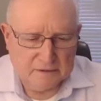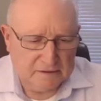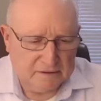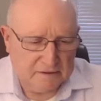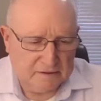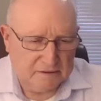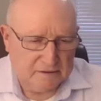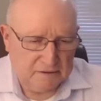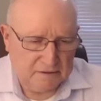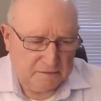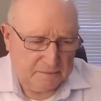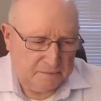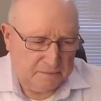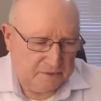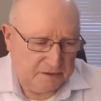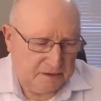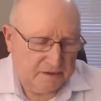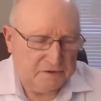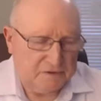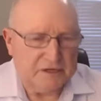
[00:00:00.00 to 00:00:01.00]
in
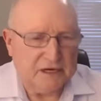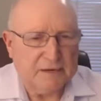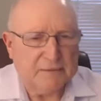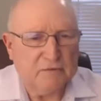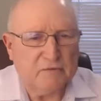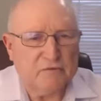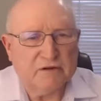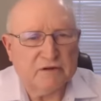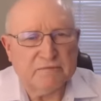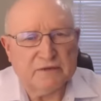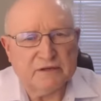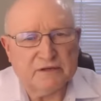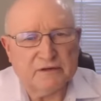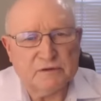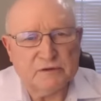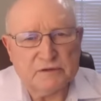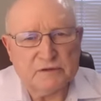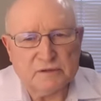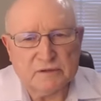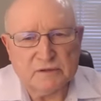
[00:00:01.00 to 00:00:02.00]
the example we've been
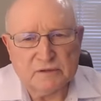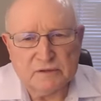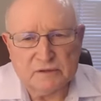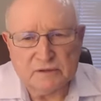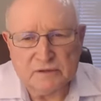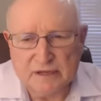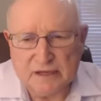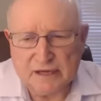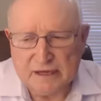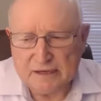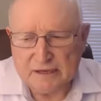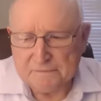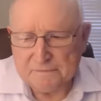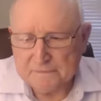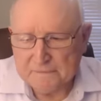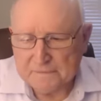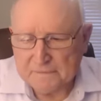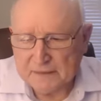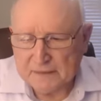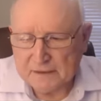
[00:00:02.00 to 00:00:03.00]
using today,
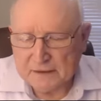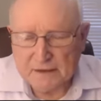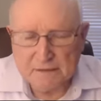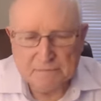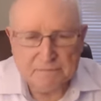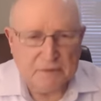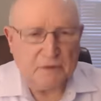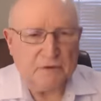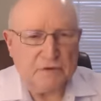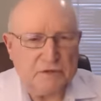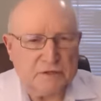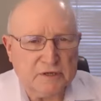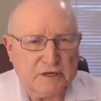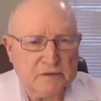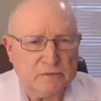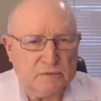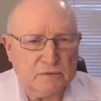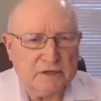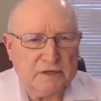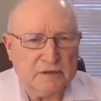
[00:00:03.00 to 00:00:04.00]
both
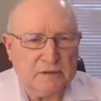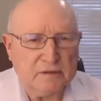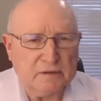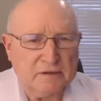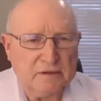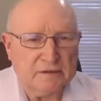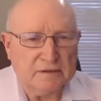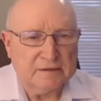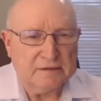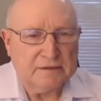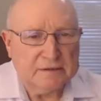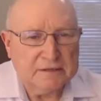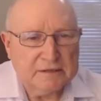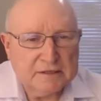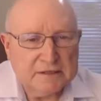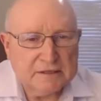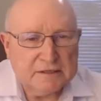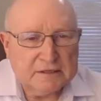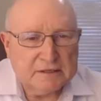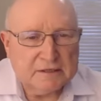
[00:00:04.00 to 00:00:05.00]
sides were guilty
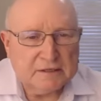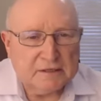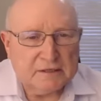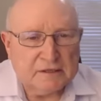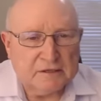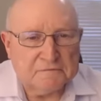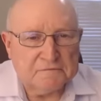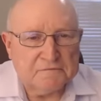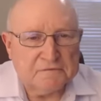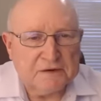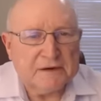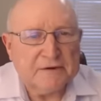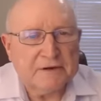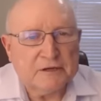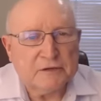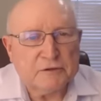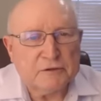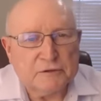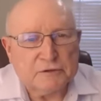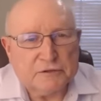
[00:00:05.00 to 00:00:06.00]
of
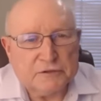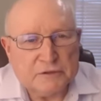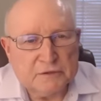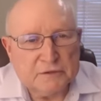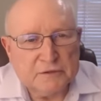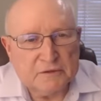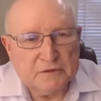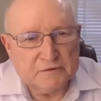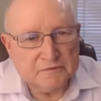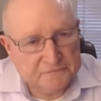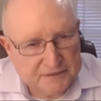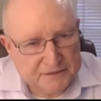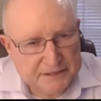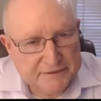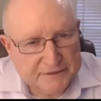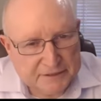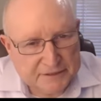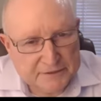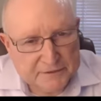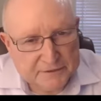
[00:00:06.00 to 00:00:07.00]
firing too soon and
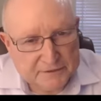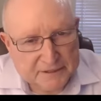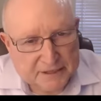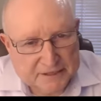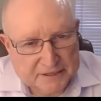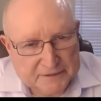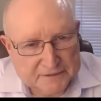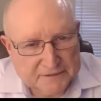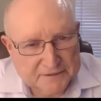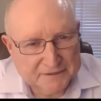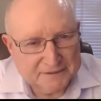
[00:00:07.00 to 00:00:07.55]
firing too late.